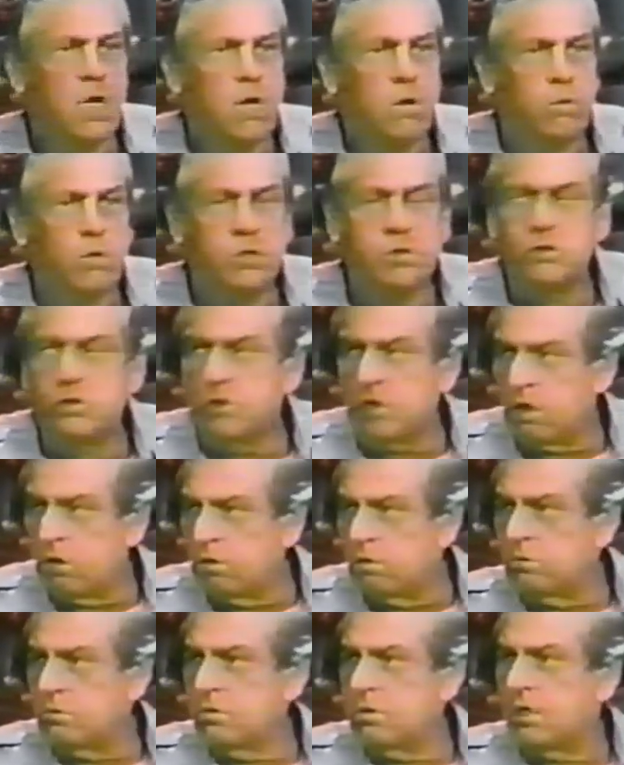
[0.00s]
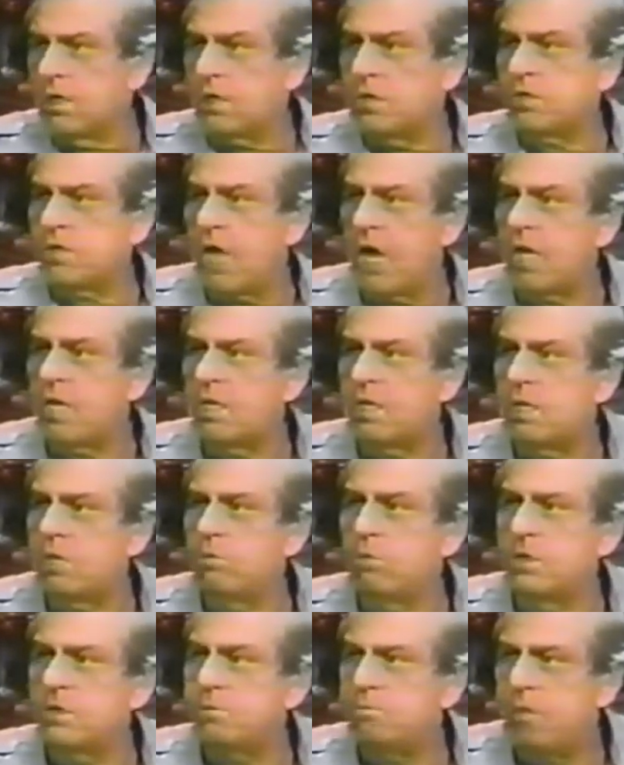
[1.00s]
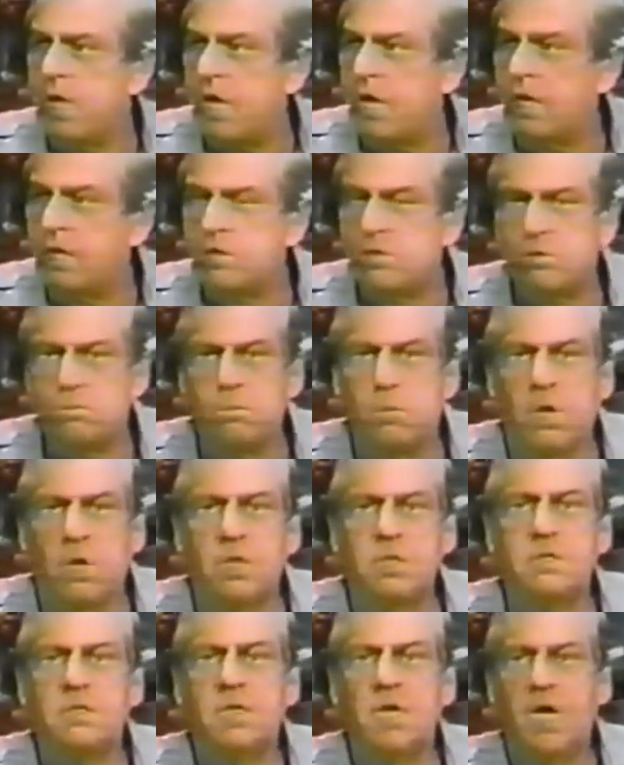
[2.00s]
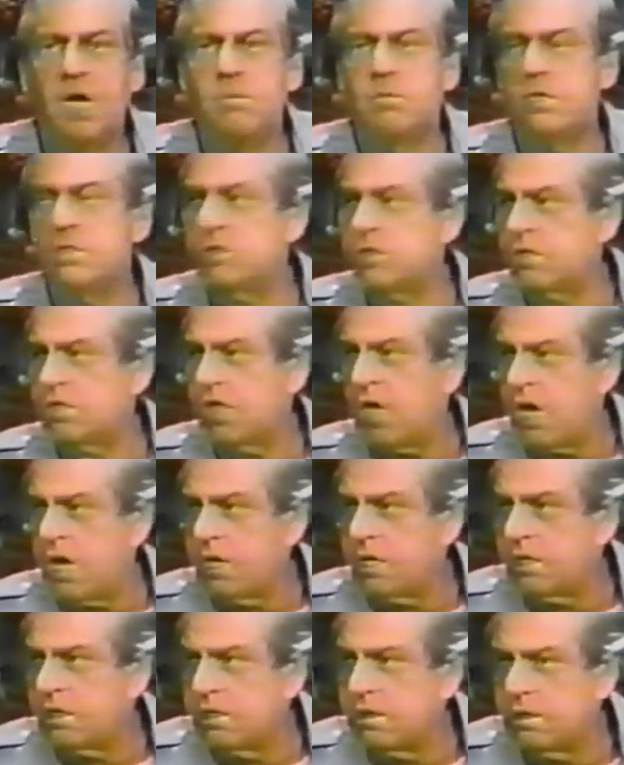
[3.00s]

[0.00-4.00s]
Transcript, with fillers: which showed exactly which banks bought how much stock,